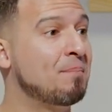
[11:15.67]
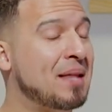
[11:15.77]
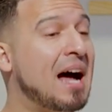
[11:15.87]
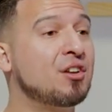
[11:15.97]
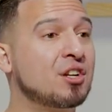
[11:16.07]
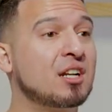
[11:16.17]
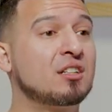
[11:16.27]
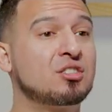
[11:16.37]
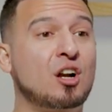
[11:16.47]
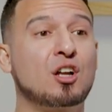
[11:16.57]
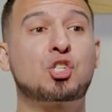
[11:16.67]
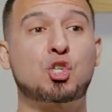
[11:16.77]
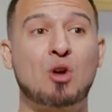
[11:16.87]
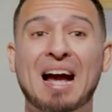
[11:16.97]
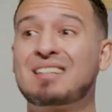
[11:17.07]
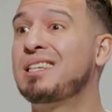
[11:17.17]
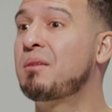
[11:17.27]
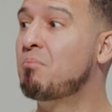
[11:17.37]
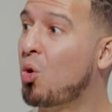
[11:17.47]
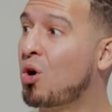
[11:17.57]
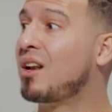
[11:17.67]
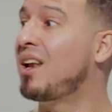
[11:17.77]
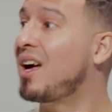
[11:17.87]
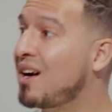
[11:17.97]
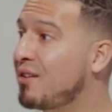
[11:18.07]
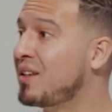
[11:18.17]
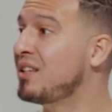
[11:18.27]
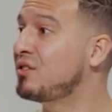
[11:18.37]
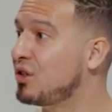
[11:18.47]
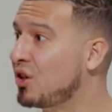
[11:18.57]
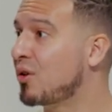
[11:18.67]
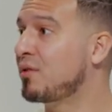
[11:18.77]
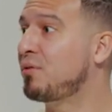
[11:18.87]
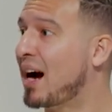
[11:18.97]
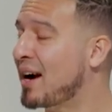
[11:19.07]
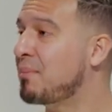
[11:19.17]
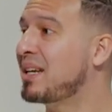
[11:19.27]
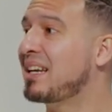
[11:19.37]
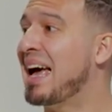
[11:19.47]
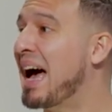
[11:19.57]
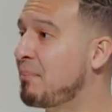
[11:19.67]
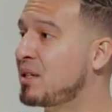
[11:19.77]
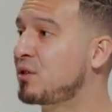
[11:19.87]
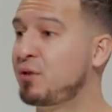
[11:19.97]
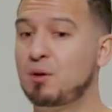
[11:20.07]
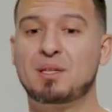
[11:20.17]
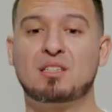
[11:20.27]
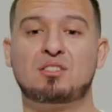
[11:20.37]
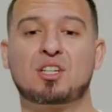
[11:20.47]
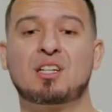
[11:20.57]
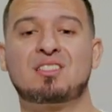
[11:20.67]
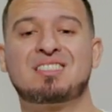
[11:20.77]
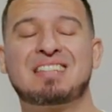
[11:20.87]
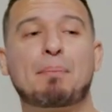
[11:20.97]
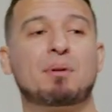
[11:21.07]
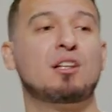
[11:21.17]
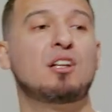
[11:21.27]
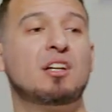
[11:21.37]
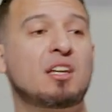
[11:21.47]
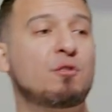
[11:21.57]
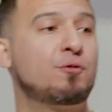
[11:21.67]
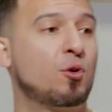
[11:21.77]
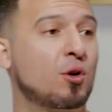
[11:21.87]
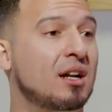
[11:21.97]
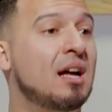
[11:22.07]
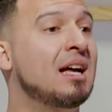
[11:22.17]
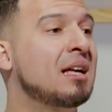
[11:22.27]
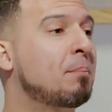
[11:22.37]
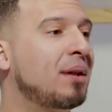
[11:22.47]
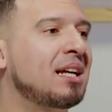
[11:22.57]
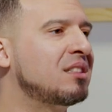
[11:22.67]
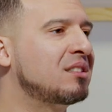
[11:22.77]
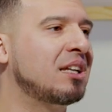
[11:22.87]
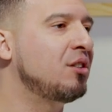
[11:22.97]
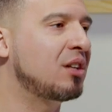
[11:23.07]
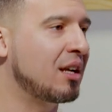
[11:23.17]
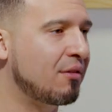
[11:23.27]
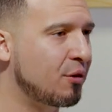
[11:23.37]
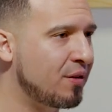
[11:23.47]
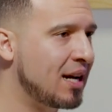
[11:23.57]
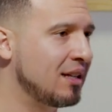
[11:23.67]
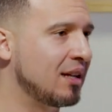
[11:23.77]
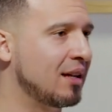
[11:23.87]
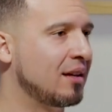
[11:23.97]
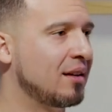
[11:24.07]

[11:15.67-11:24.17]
now you're going to start attracting more love into your environment and atmosphere because you're going to stop looking for it in places that you can never find it.